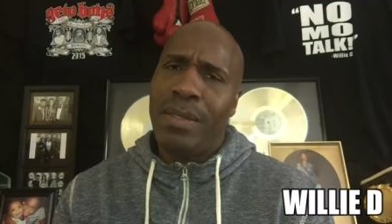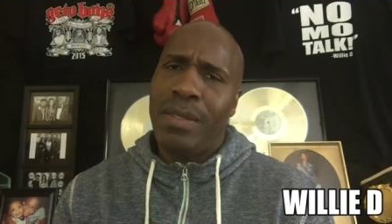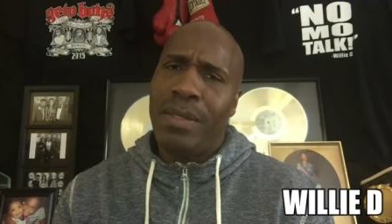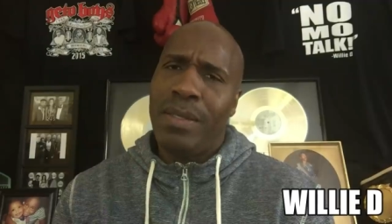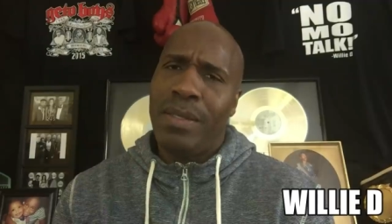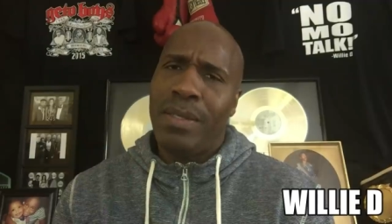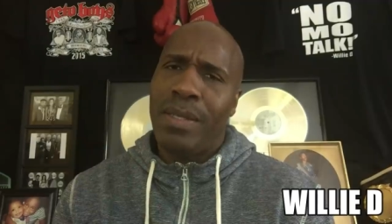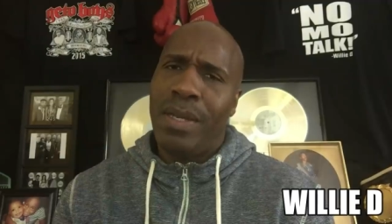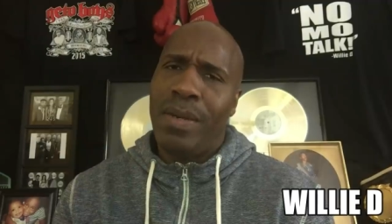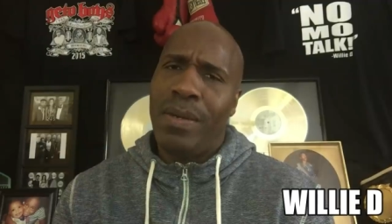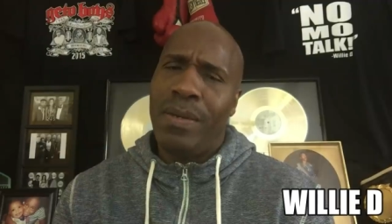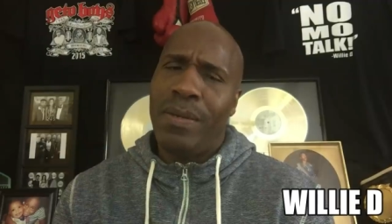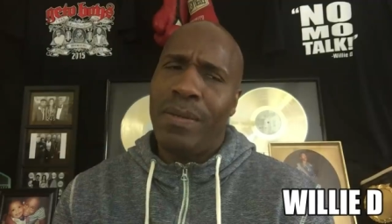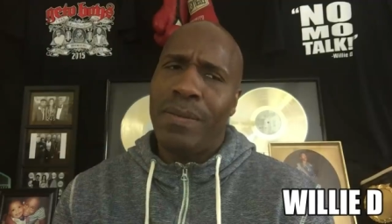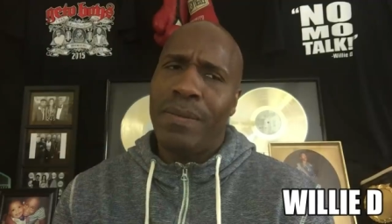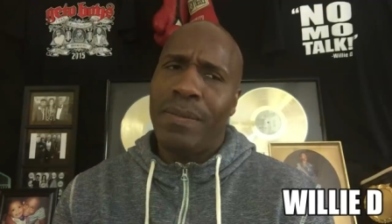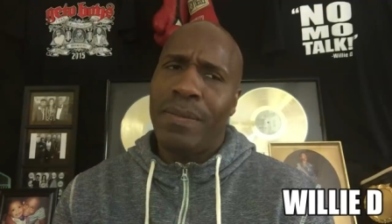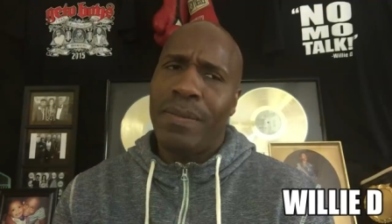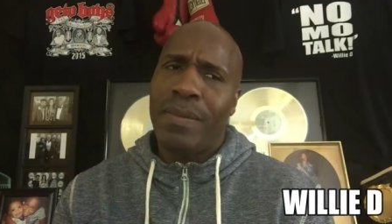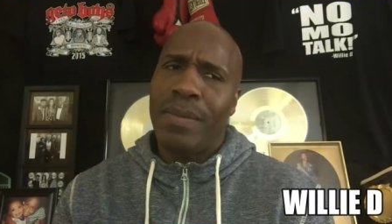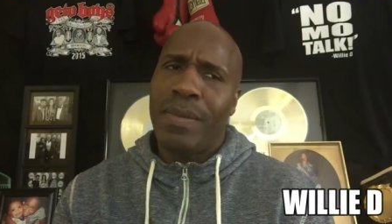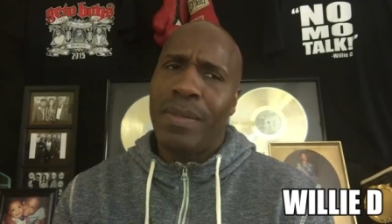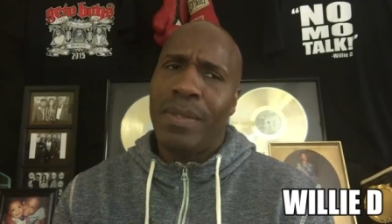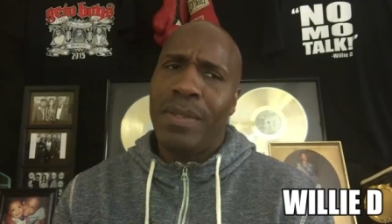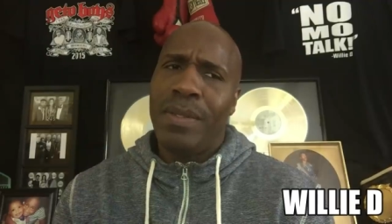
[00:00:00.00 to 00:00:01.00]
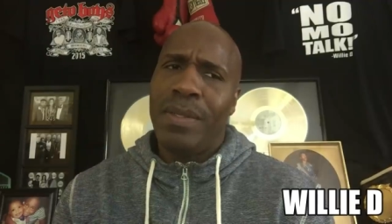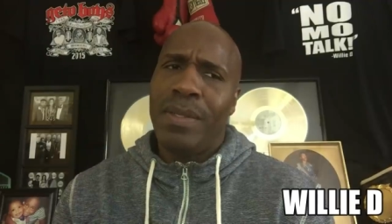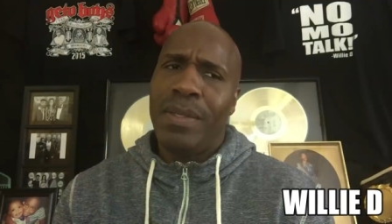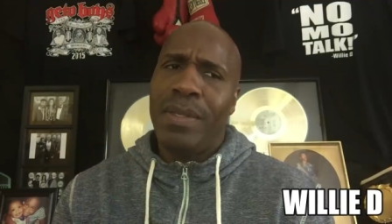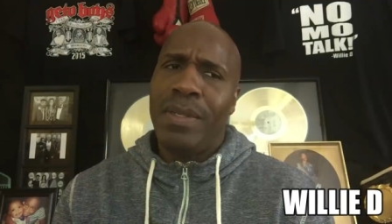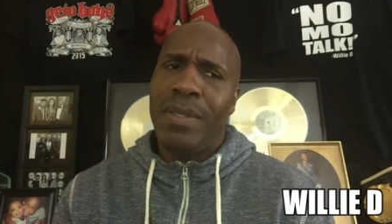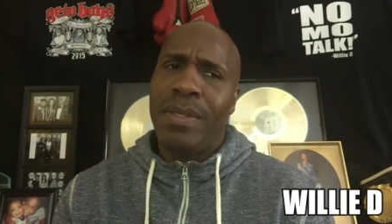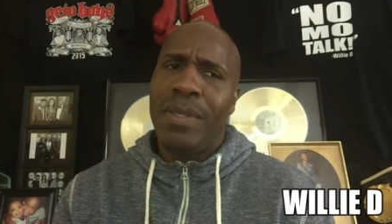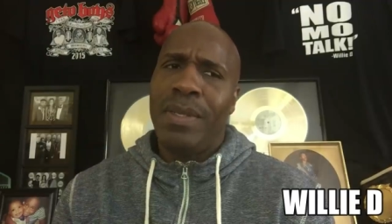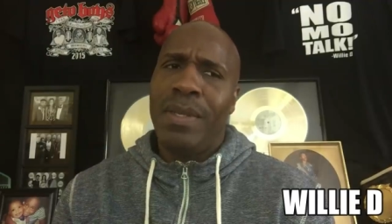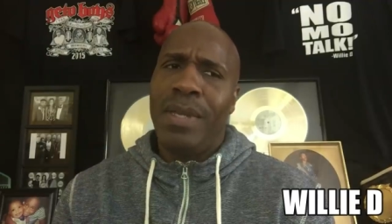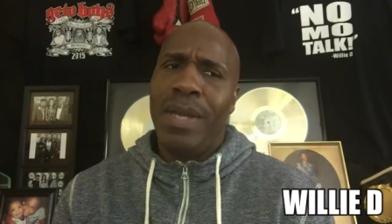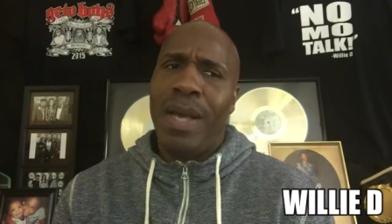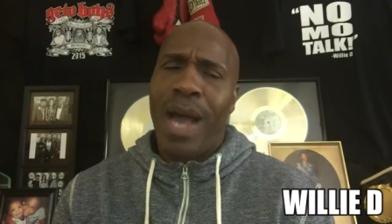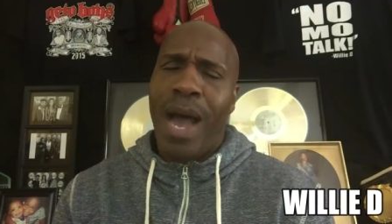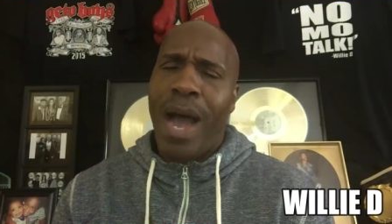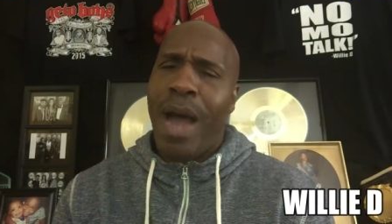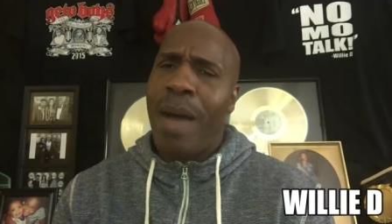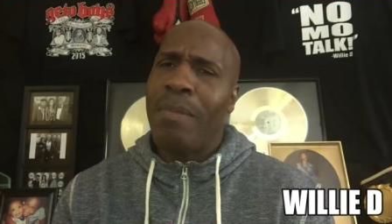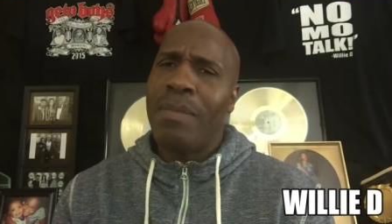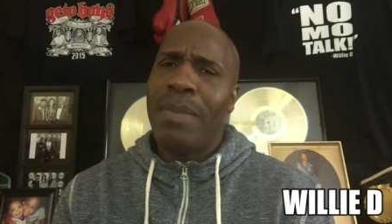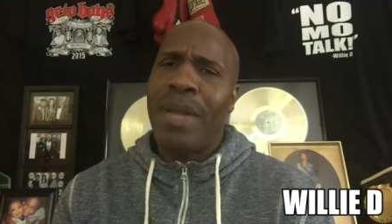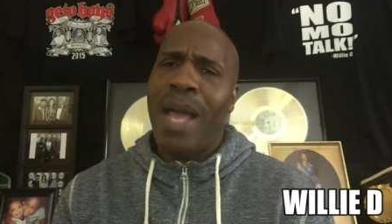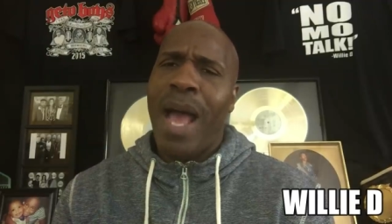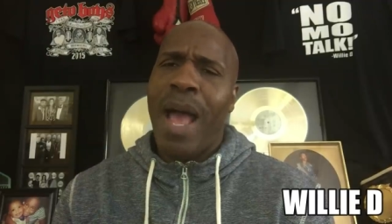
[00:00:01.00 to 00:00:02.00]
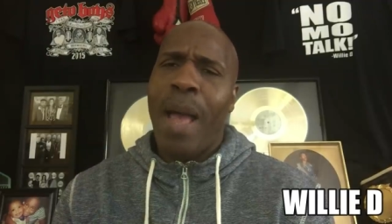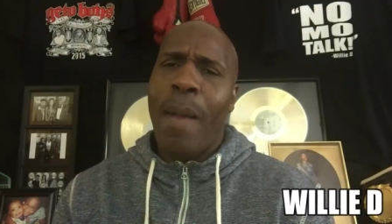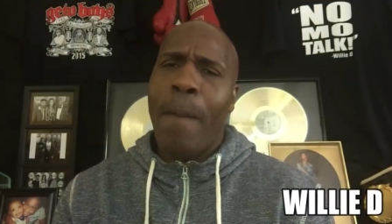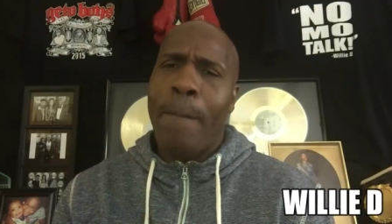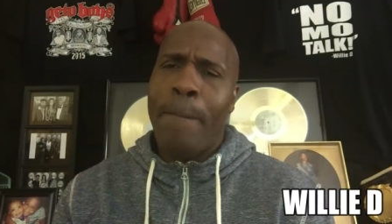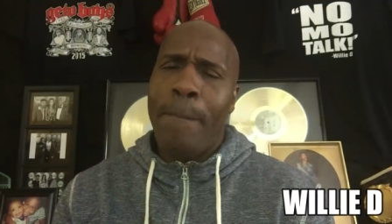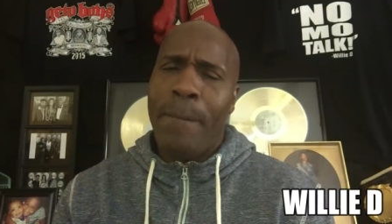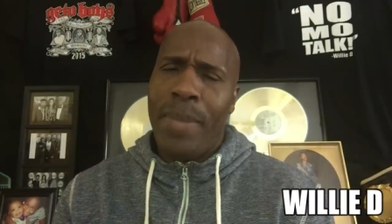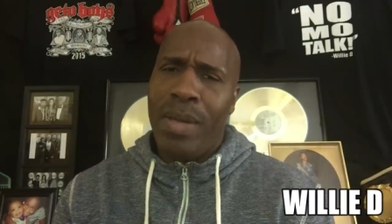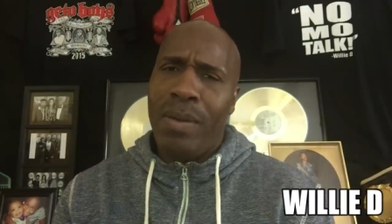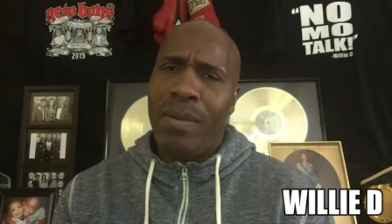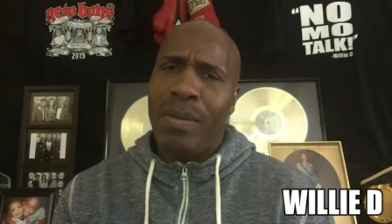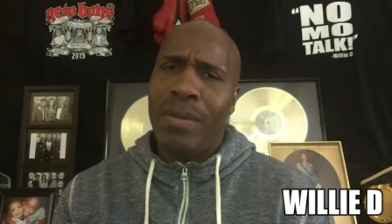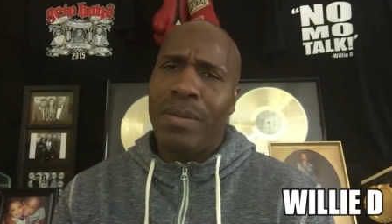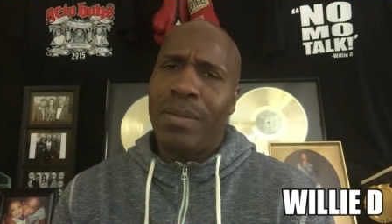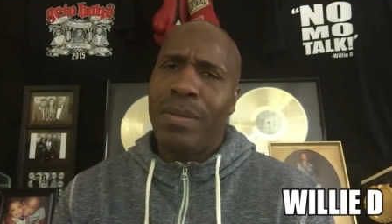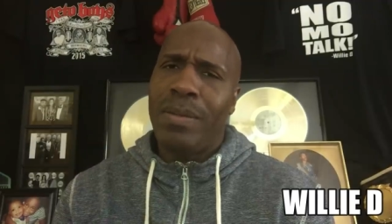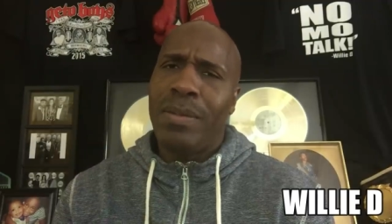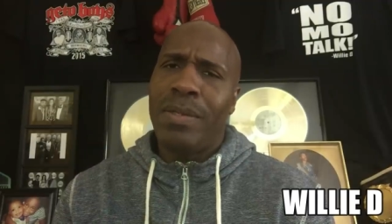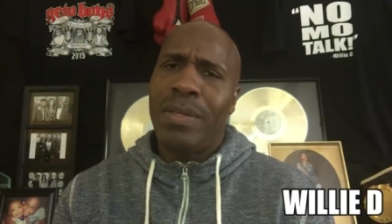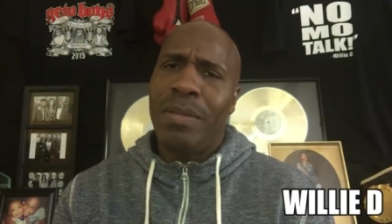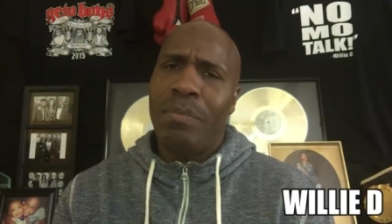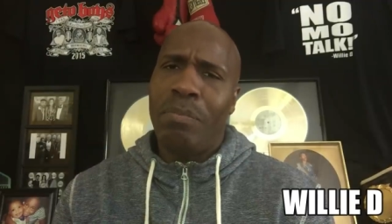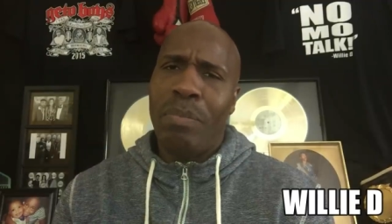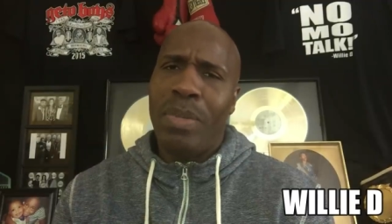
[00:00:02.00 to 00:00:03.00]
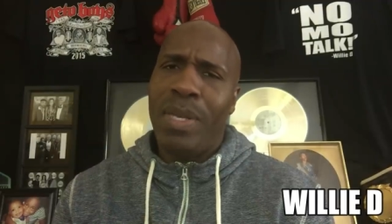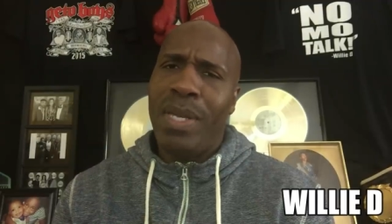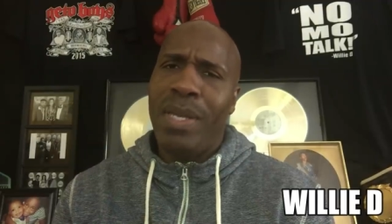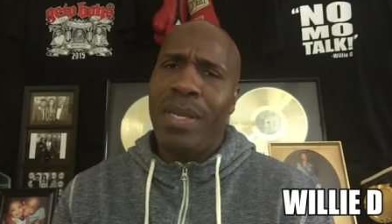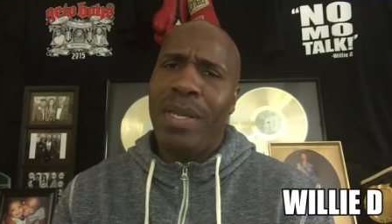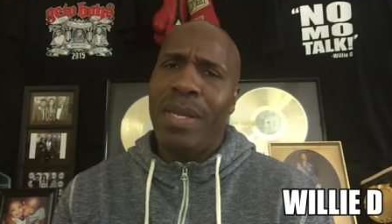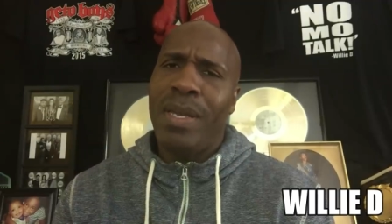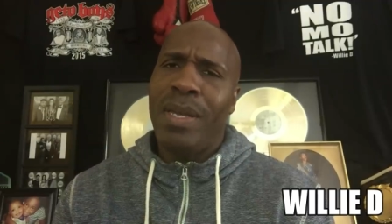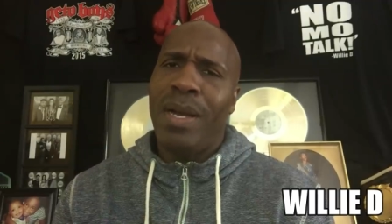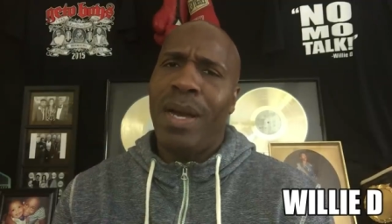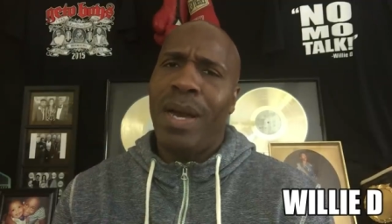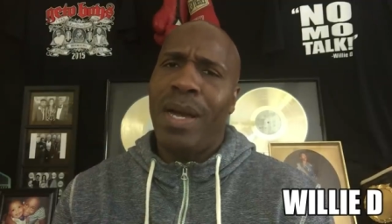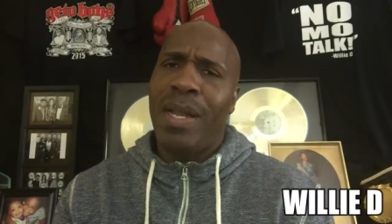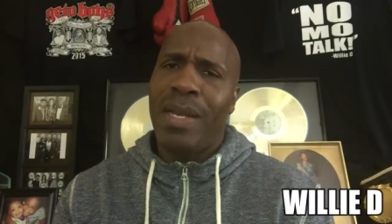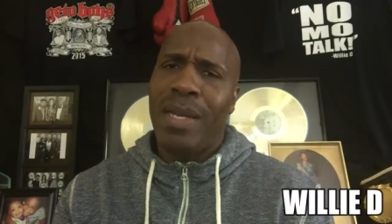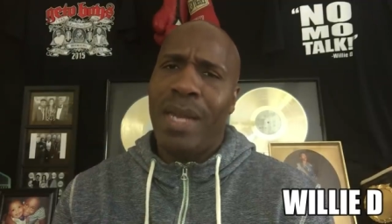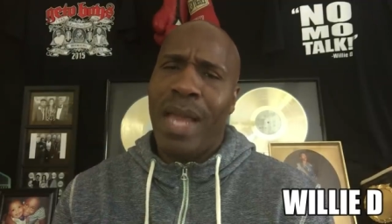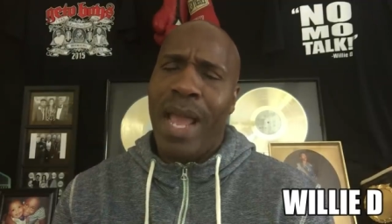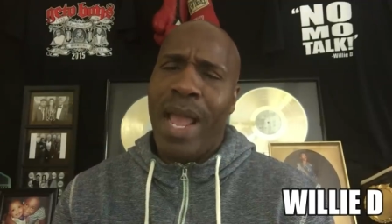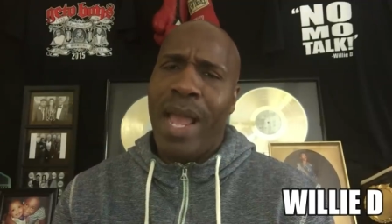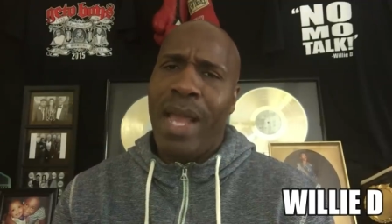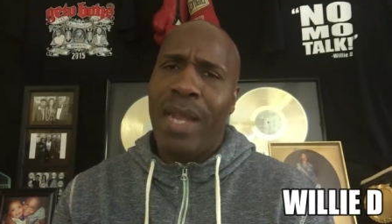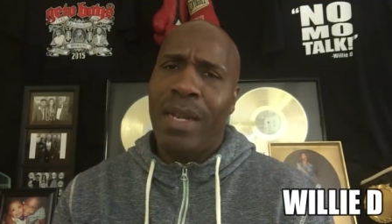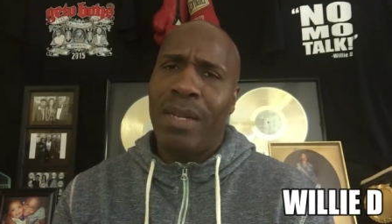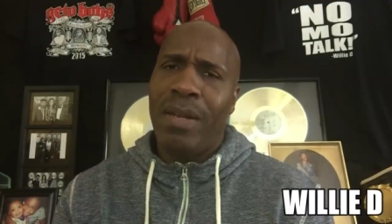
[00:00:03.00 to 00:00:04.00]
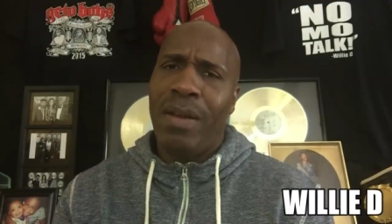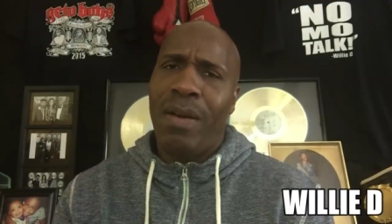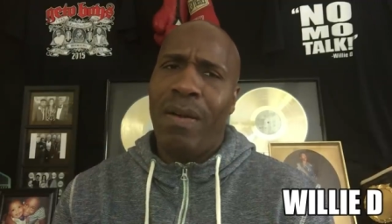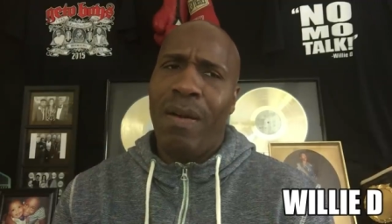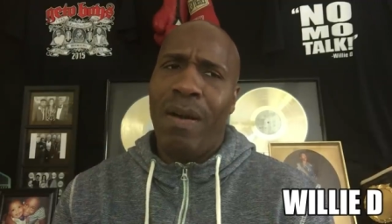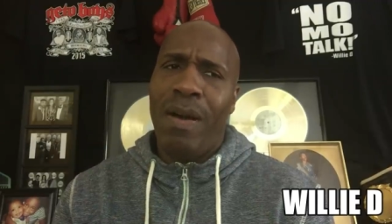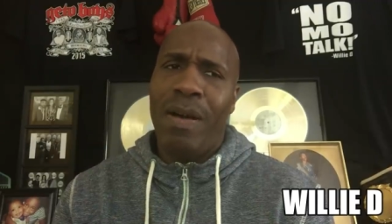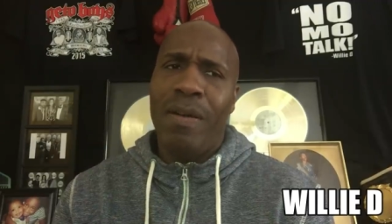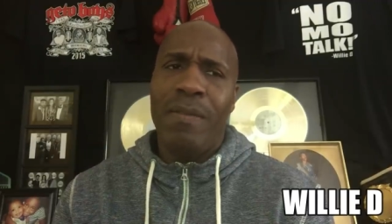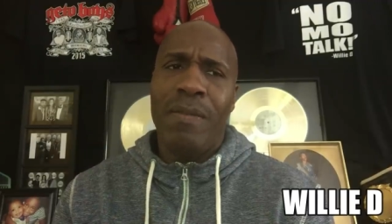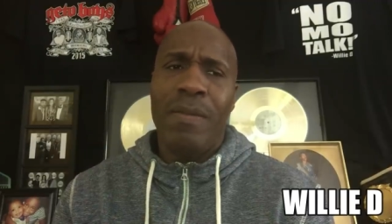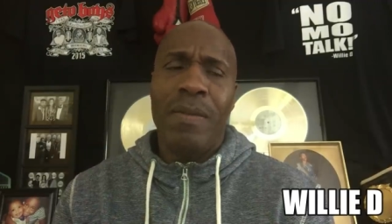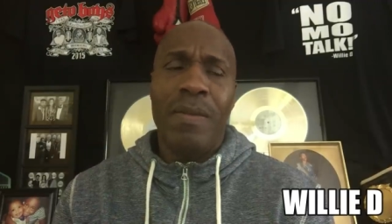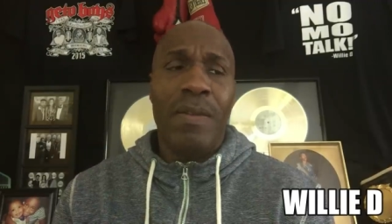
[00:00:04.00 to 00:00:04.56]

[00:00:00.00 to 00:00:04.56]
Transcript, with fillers: So I'm not built to be a landlord.